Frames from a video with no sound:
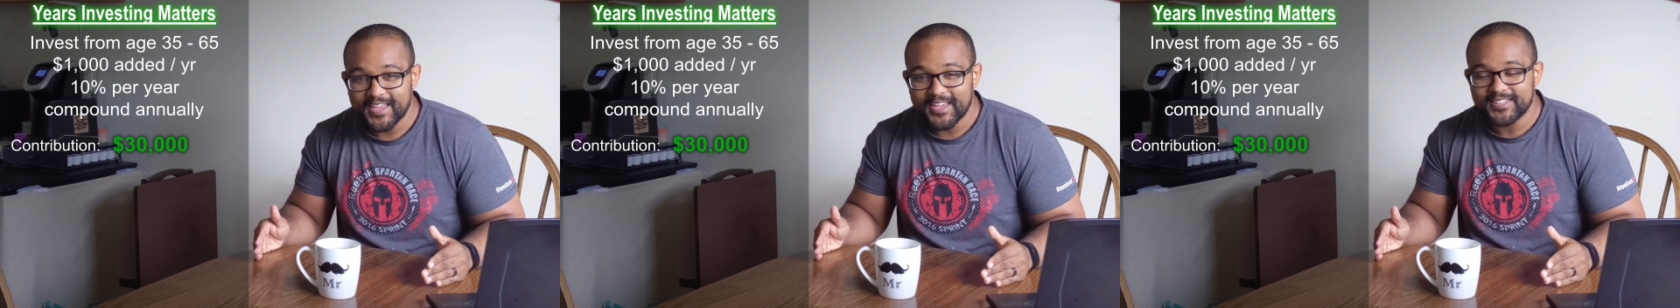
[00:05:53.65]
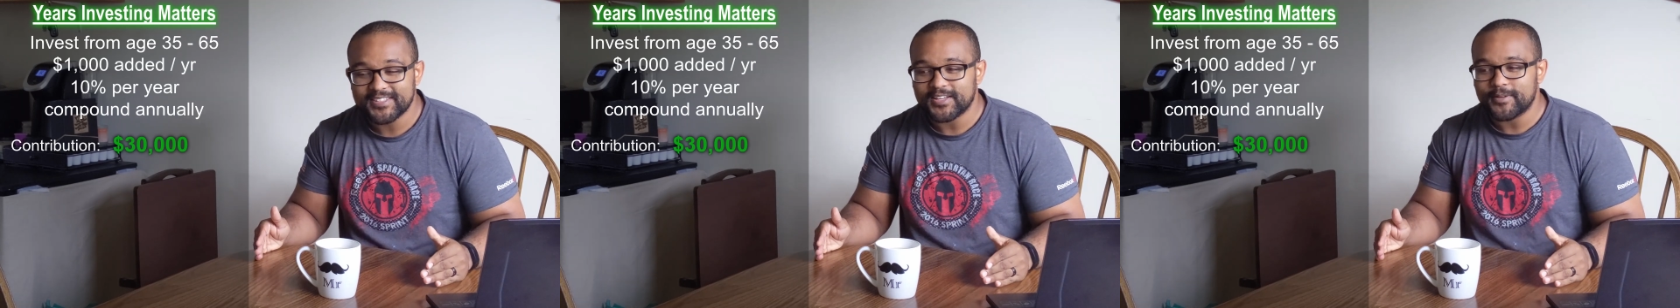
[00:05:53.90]

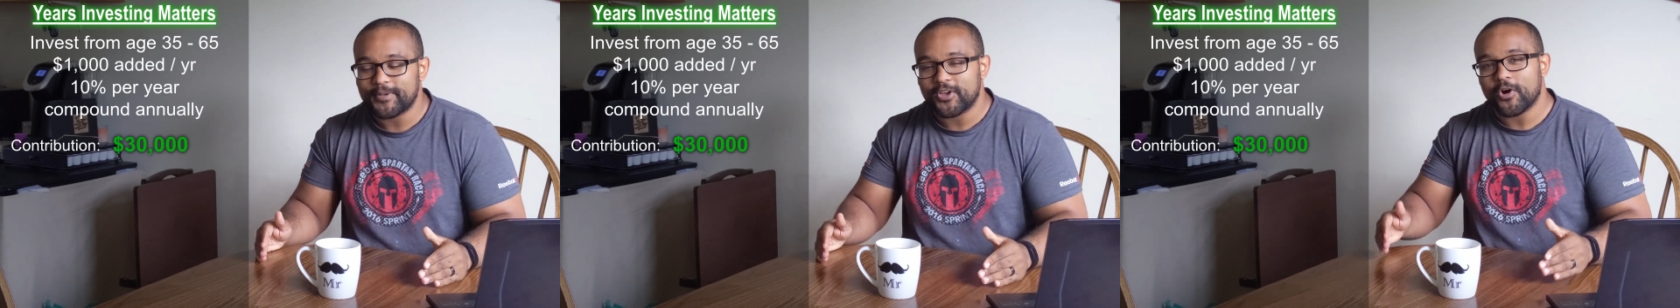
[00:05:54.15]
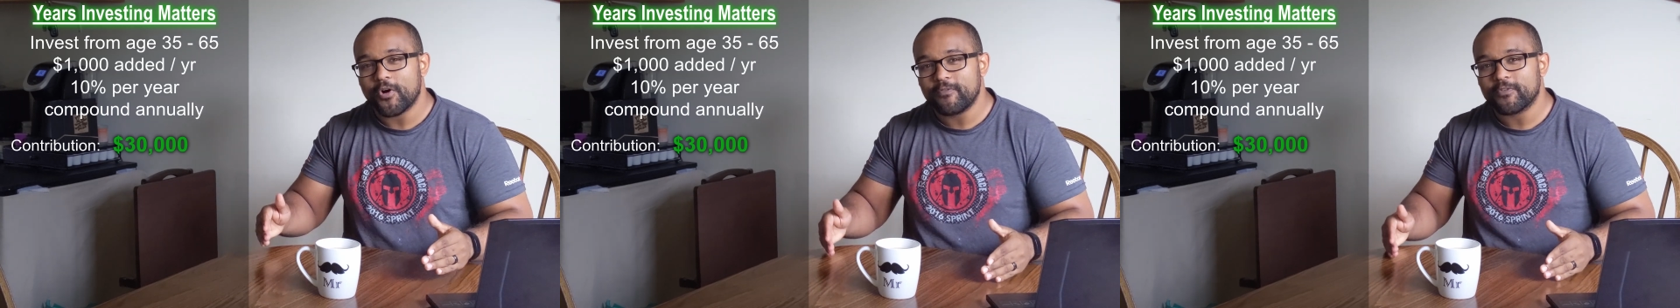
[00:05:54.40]
is going to be
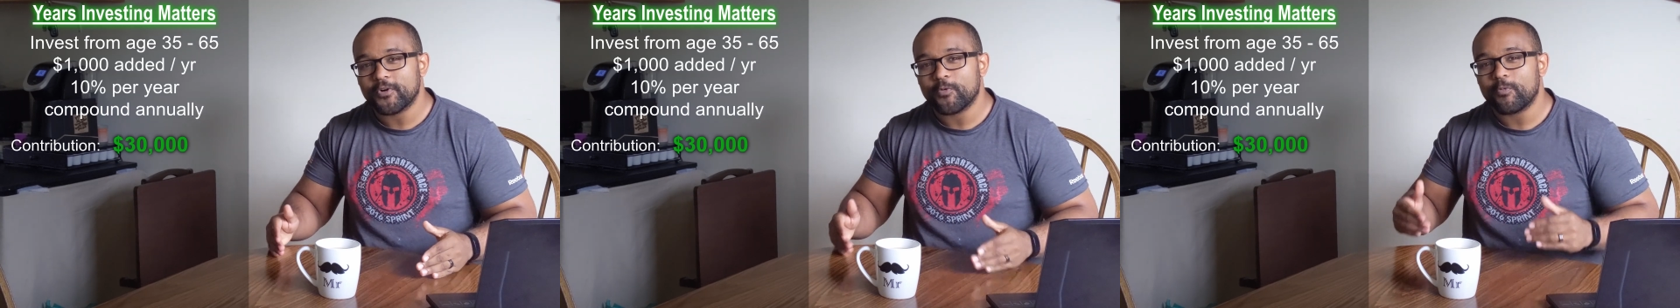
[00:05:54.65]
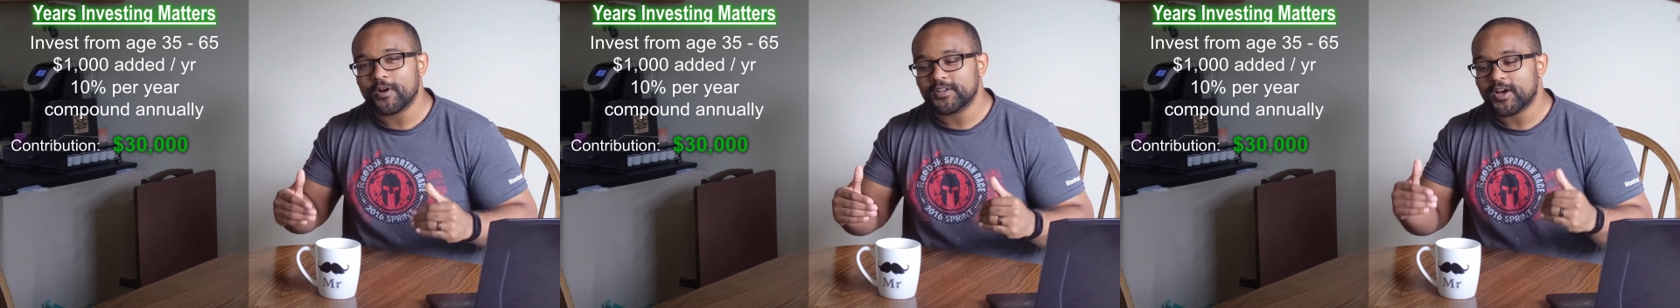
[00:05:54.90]
over
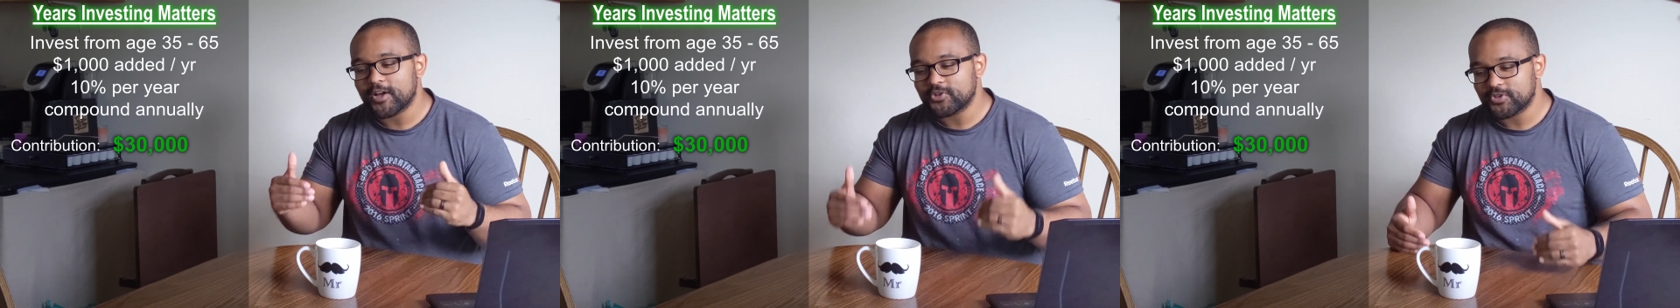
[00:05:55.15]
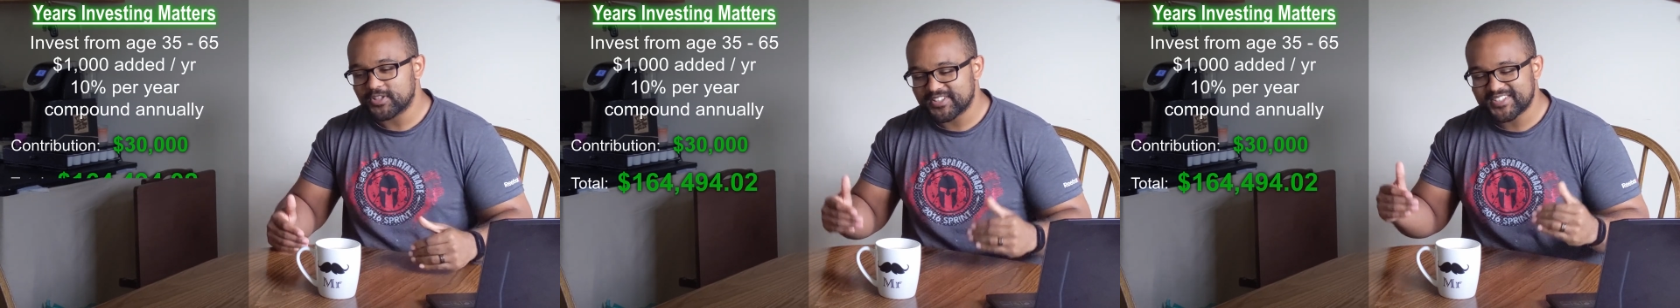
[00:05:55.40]

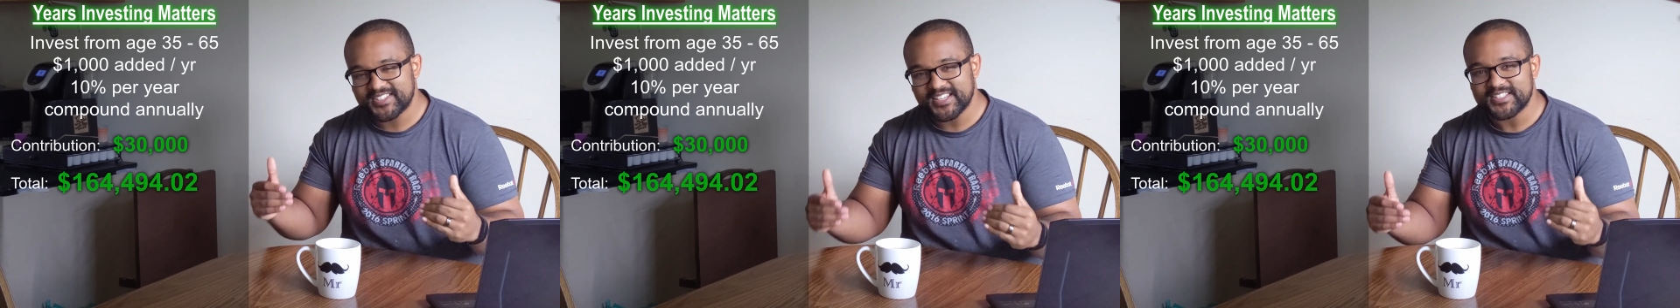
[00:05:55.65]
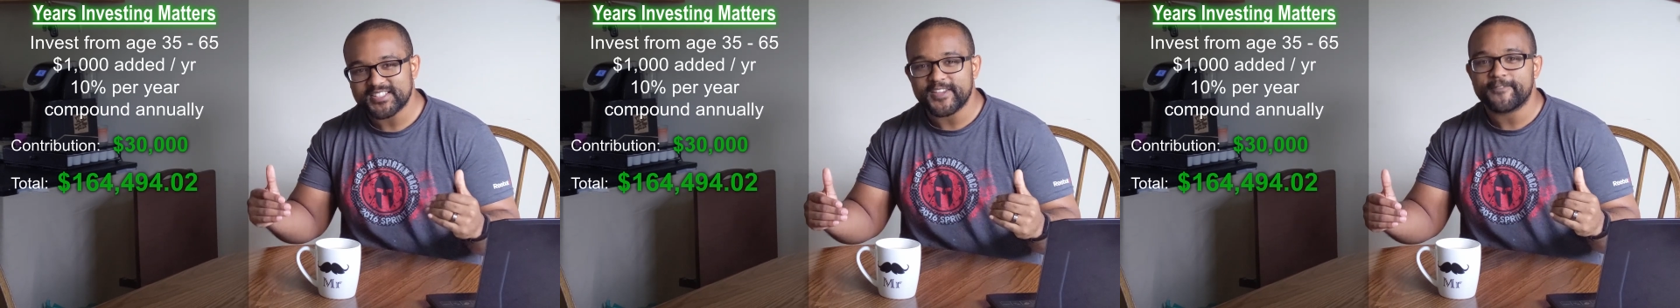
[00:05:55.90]

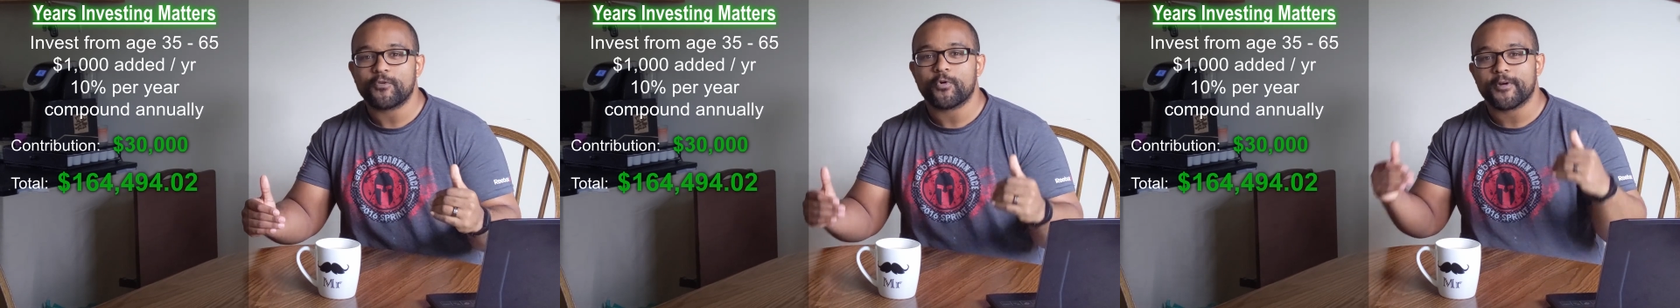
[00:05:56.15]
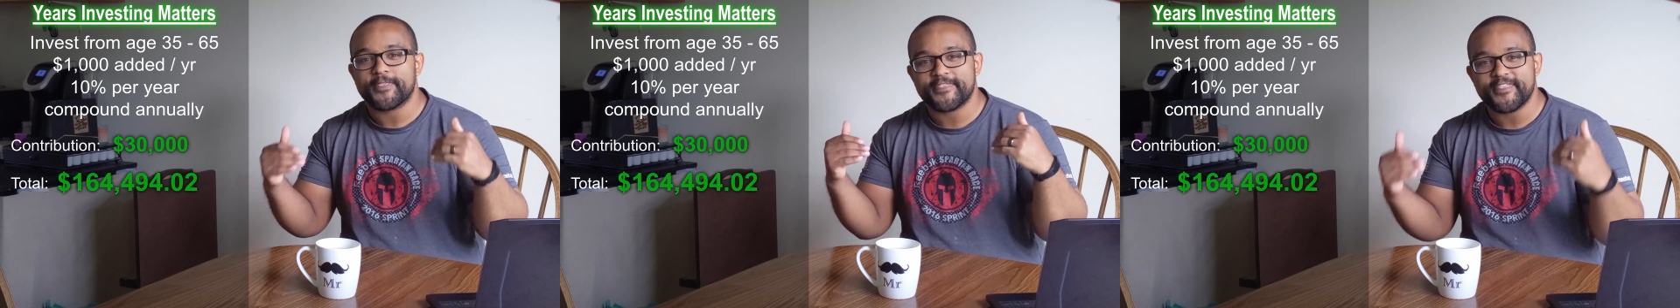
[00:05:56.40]

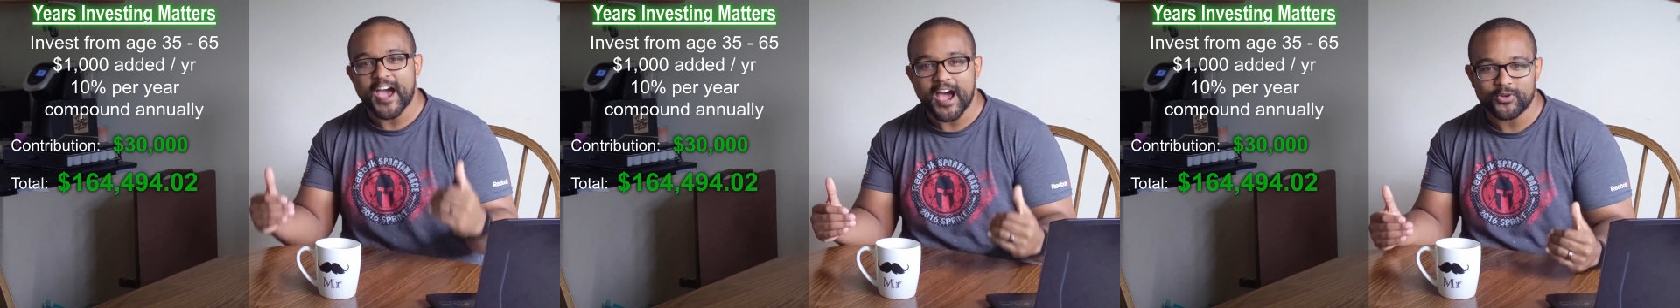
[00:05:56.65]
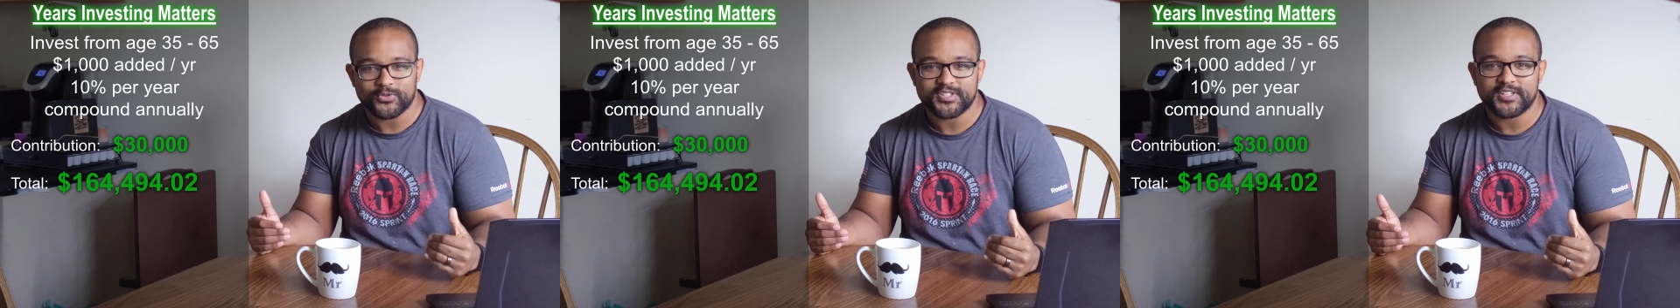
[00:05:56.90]

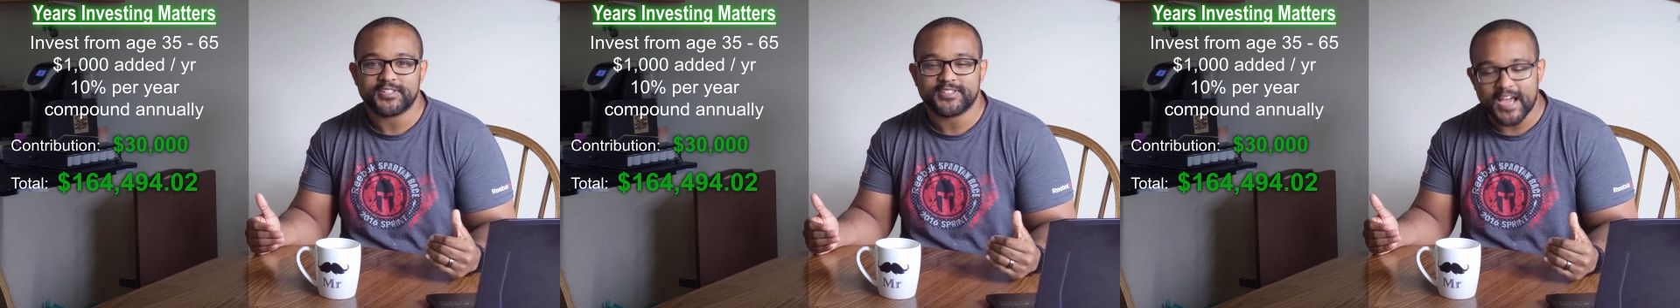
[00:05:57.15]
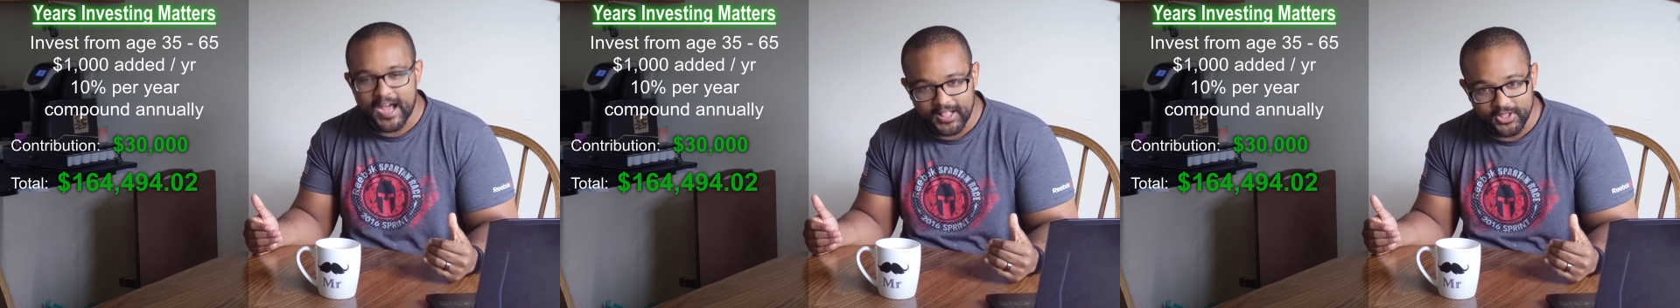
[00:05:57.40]

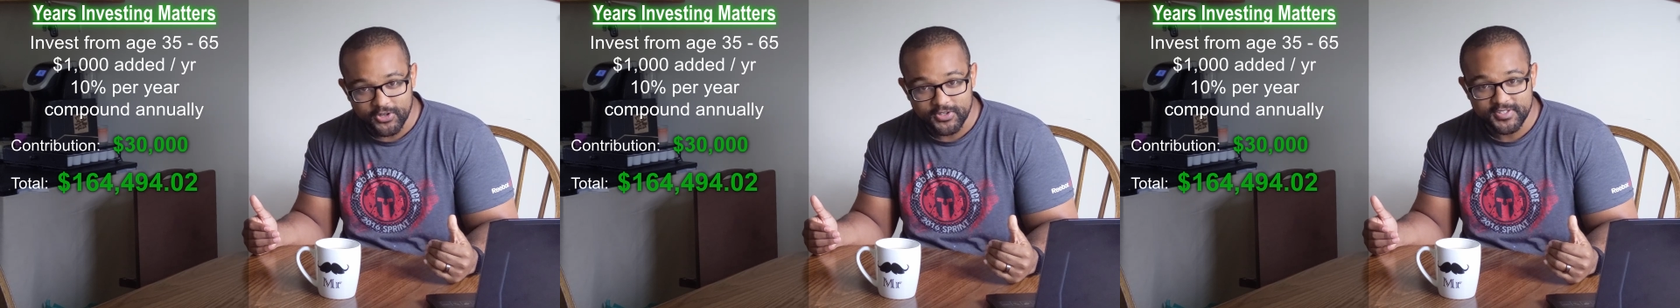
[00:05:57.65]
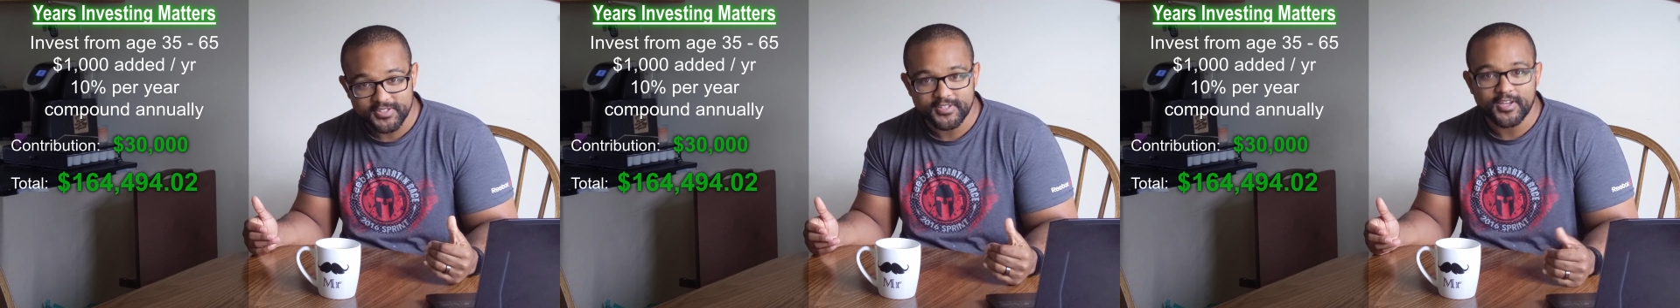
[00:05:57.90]

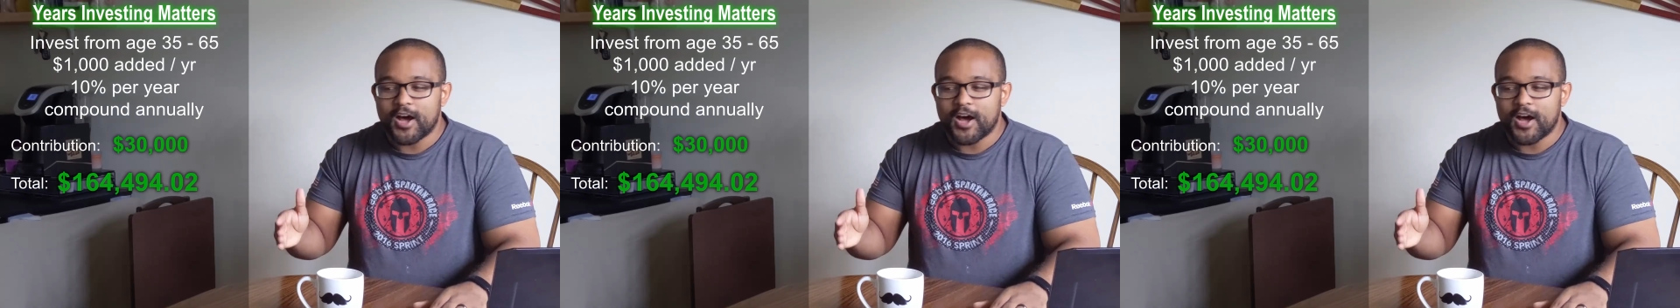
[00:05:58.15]
$164,000.